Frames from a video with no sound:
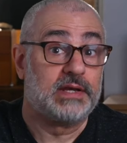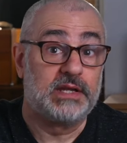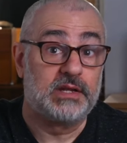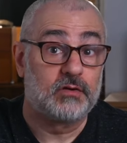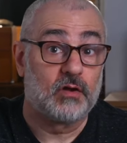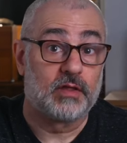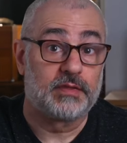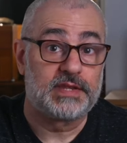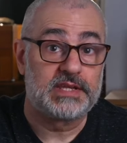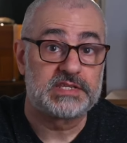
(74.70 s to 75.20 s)
need
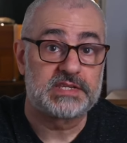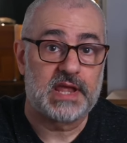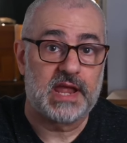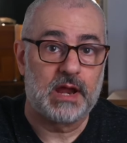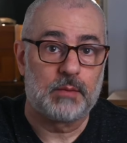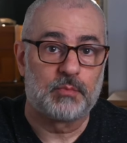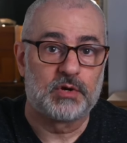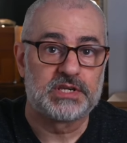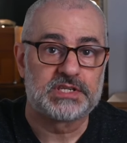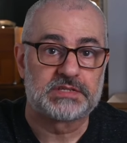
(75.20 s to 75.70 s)
all these
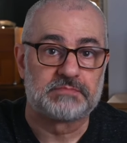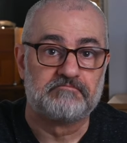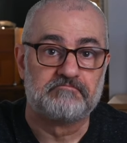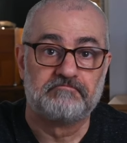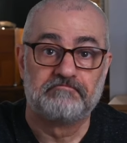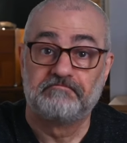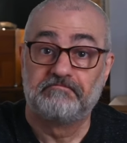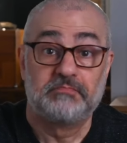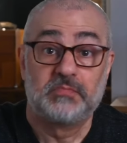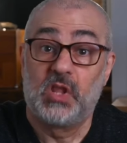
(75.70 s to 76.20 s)
cameras?
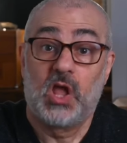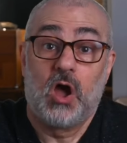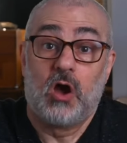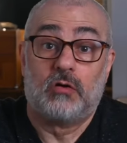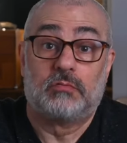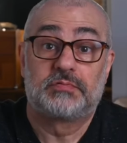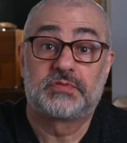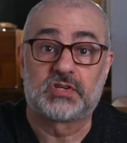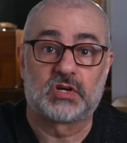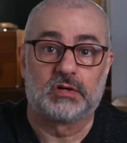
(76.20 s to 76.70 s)

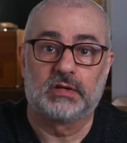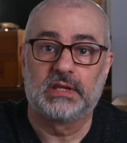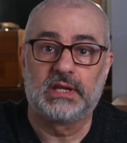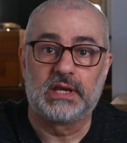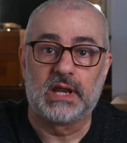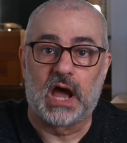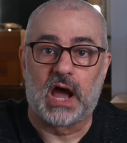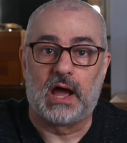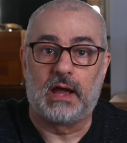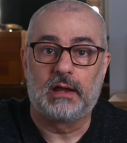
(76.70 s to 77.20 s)
No, certainly
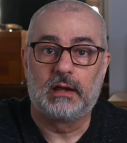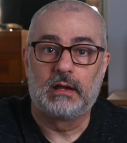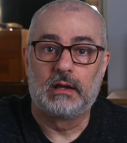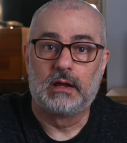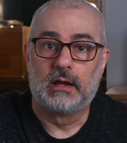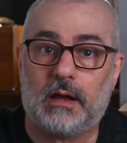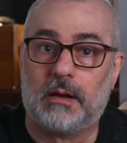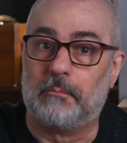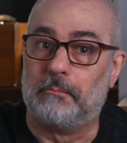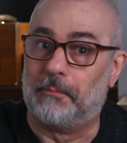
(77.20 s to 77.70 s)
not.
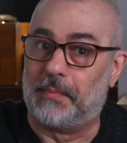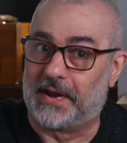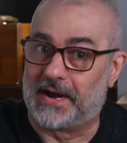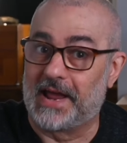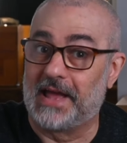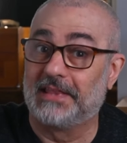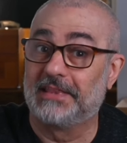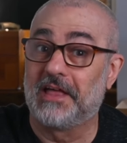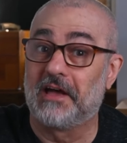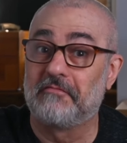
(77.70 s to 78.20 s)
But
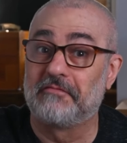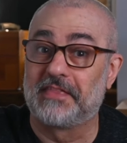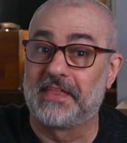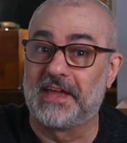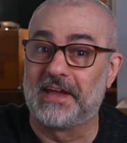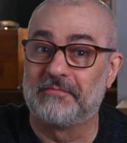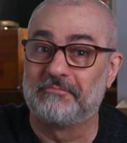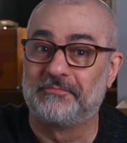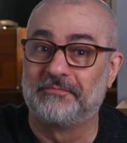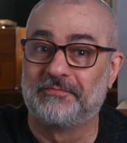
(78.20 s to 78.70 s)
I love
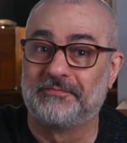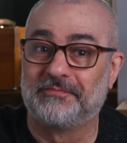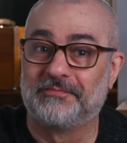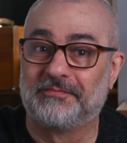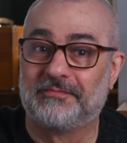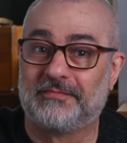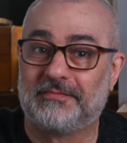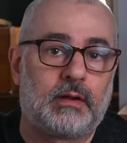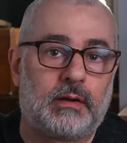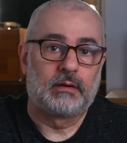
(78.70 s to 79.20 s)
them.
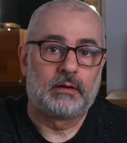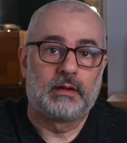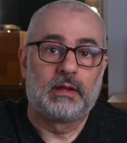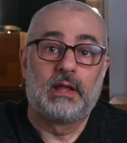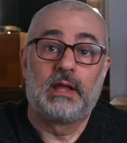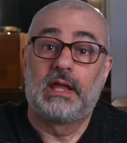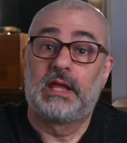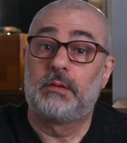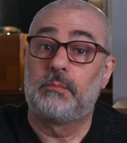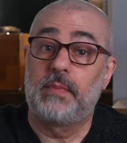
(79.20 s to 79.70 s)

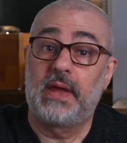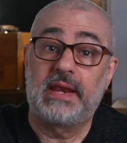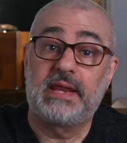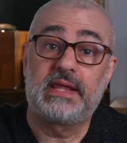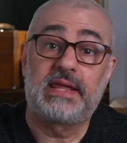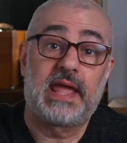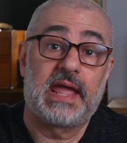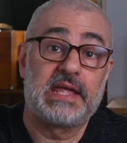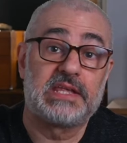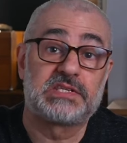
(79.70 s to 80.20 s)
In
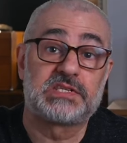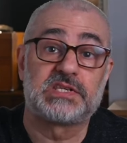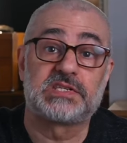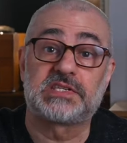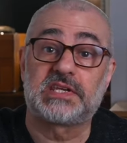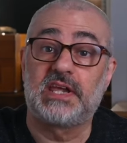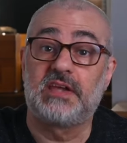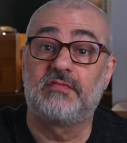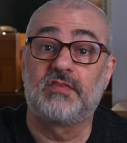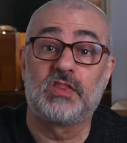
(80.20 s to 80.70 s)
many
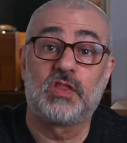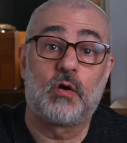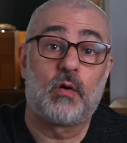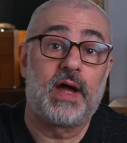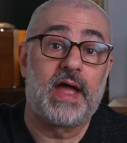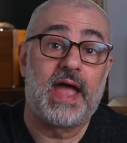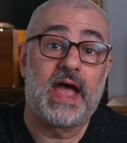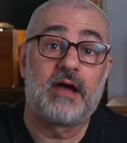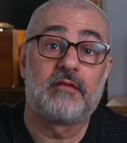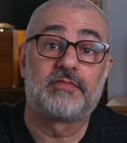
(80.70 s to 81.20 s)
cases, even though
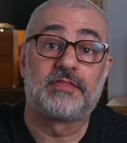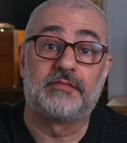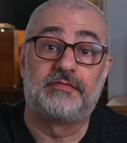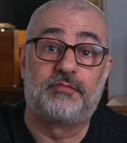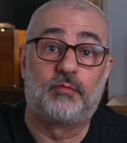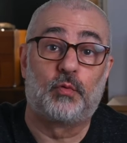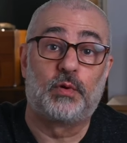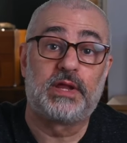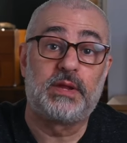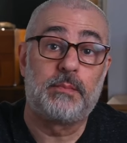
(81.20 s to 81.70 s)
I have the
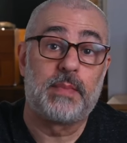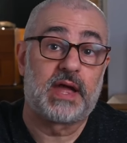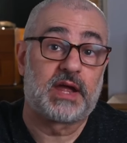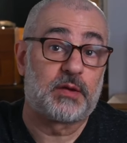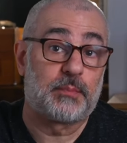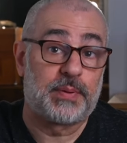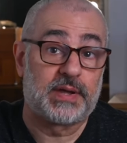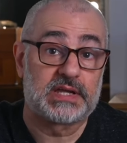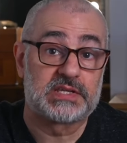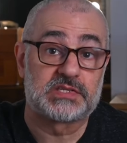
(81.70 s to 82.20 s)
40
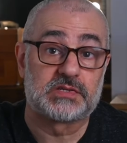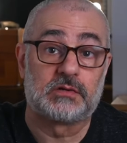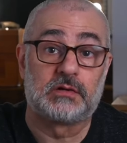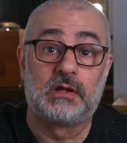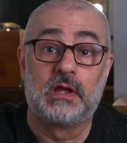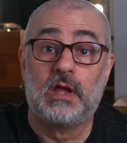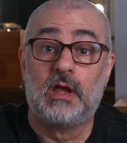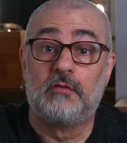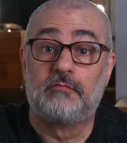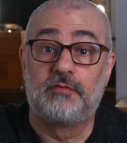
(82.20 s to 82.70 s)

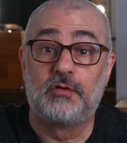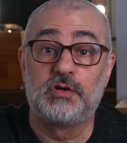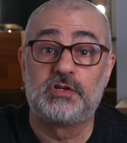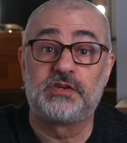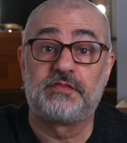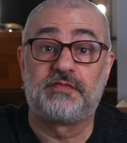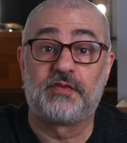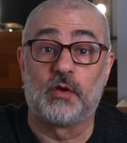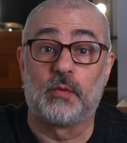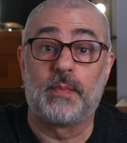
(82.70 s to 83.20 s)
megapixel
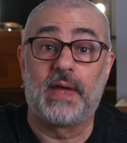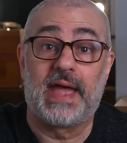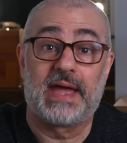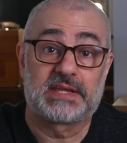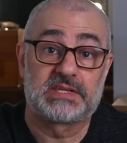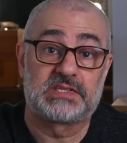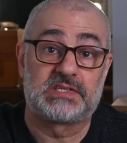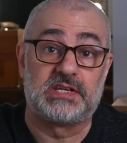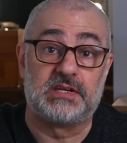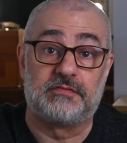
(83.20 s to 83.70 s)
Fujifilm
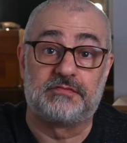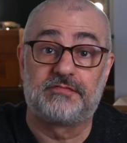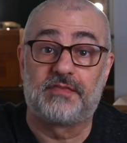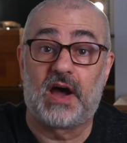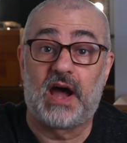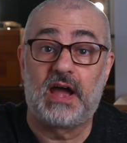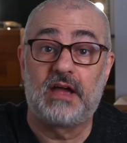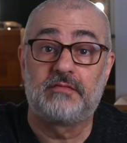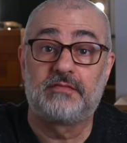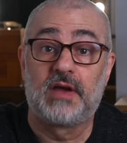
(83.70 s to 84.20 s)

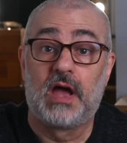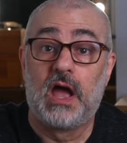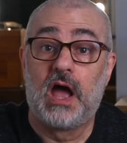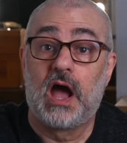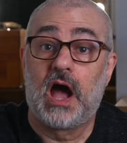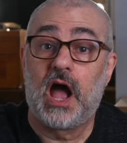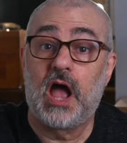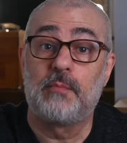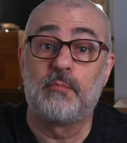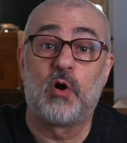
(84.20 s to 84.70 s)
X-T5,
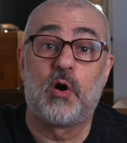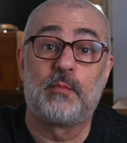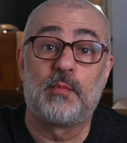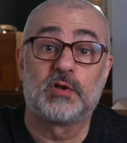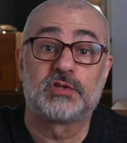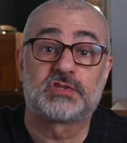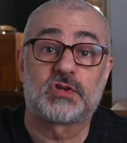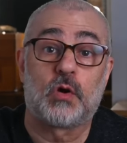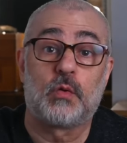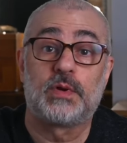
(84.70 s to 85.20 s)
I'm
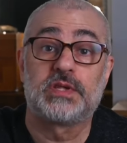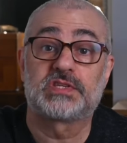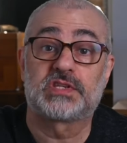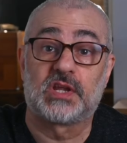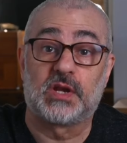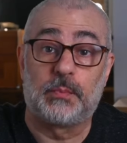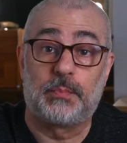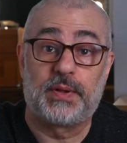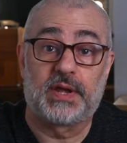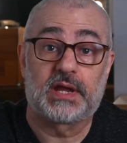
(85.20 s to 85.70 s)
almost always
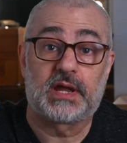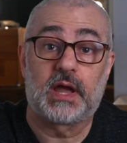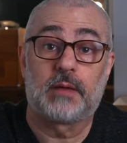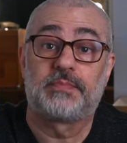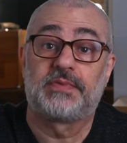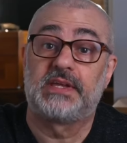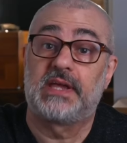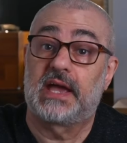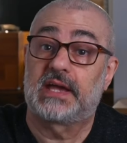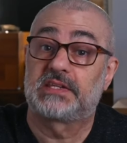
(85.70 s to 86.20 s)
gonna pick
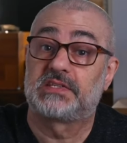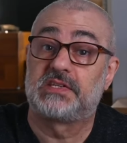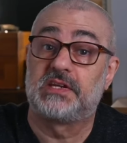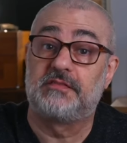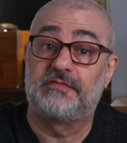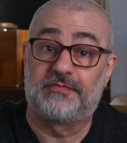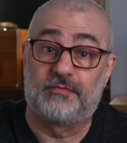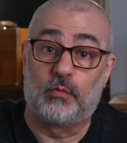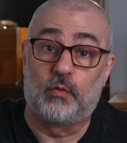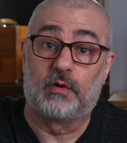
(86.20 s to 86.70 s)
up the
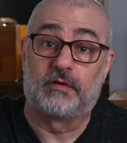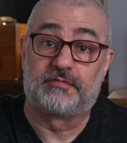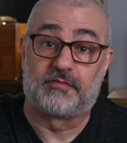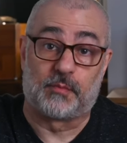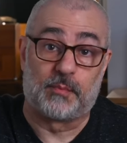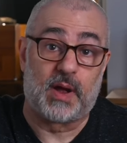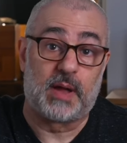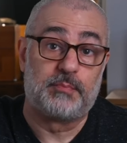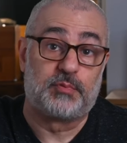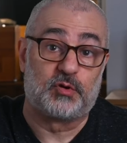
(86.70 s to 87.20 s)
X-T4 for
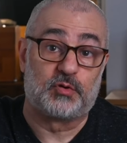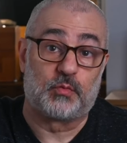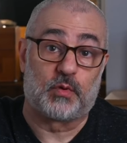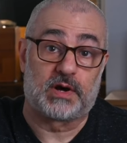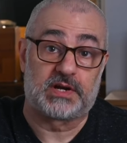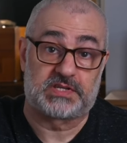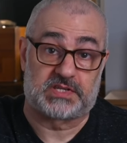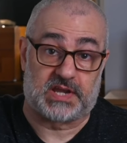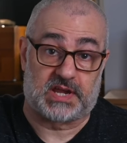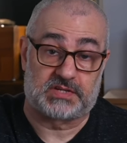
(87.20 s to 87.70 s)
my
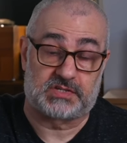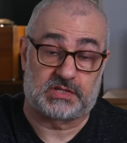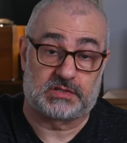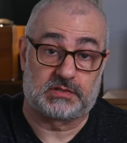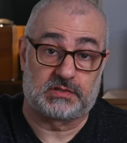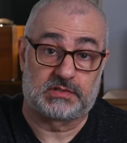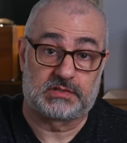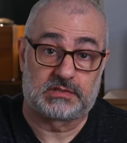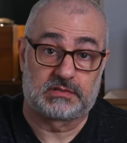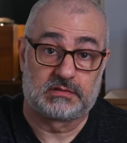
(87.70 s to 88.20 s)
boudoir
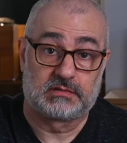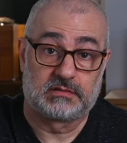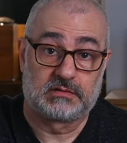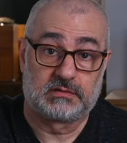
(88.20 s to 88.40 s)
sessions.